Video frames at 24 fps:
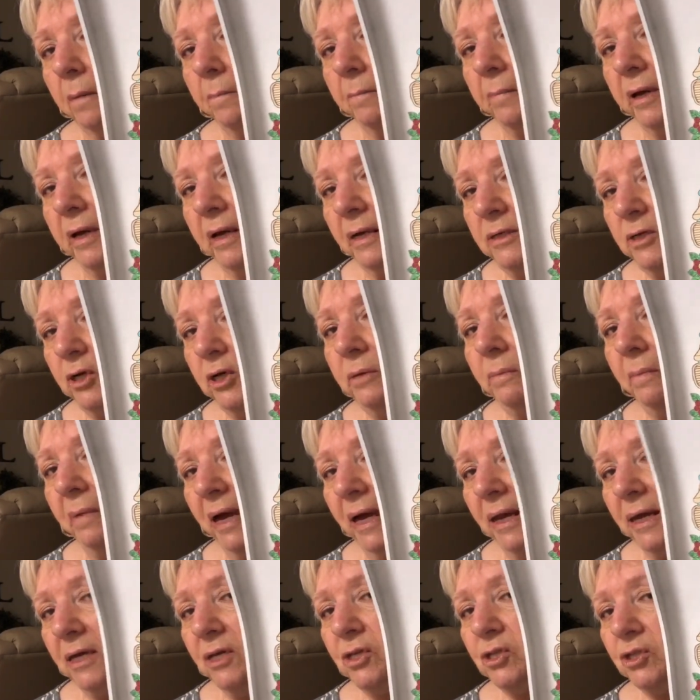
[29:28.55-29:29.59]
But I did
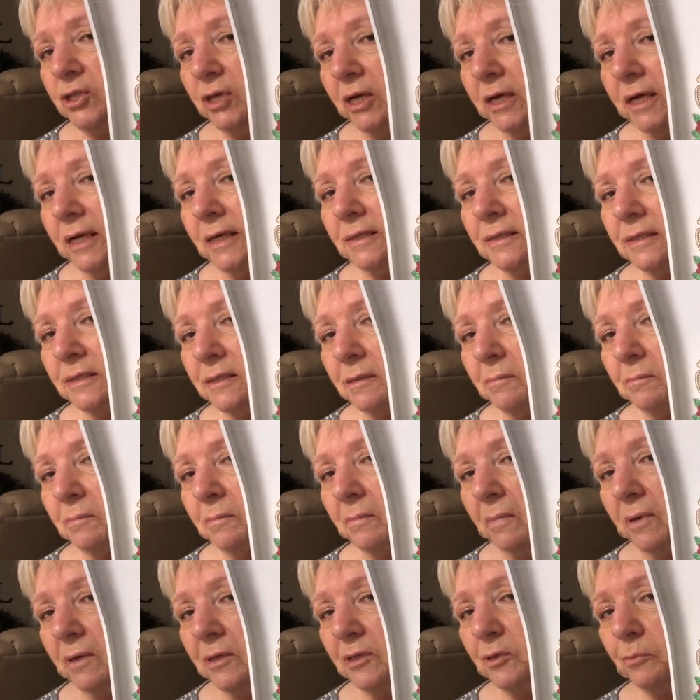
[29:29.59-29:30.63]
manage to get
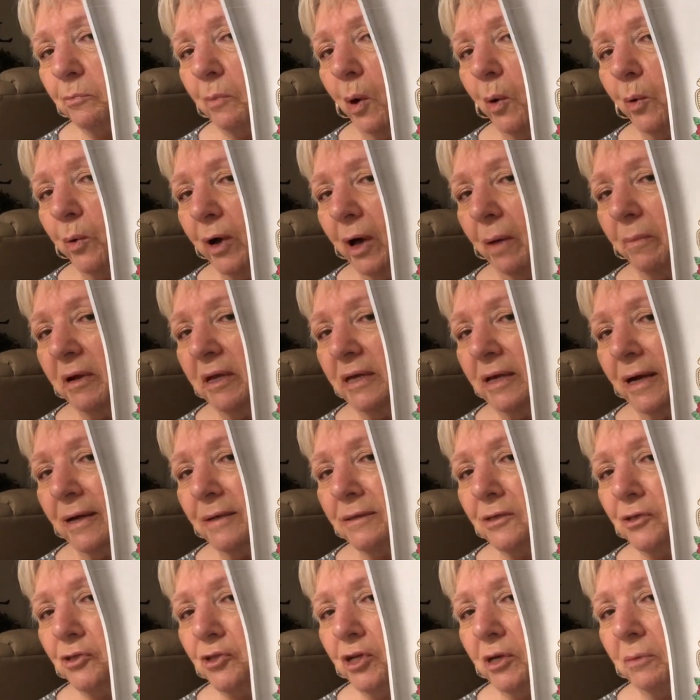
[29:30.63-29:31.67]
some smoke coming out
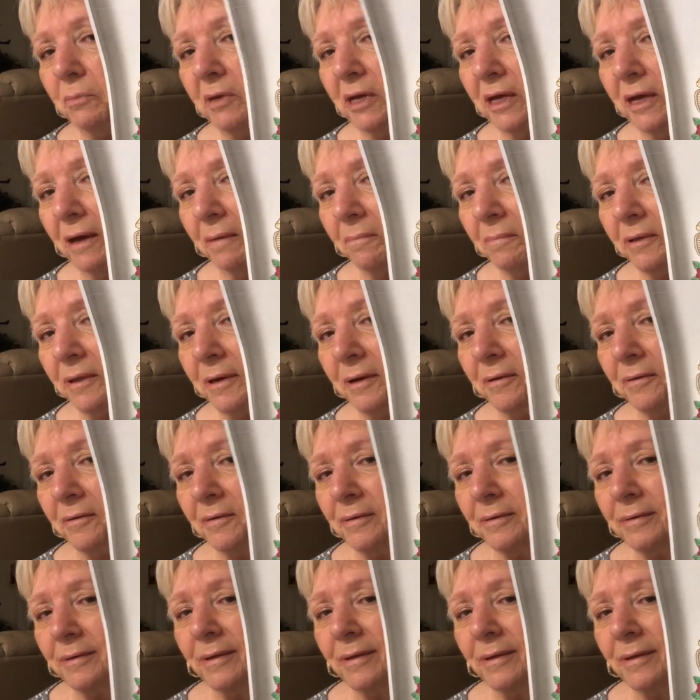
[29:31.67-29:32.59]
the chimney up there.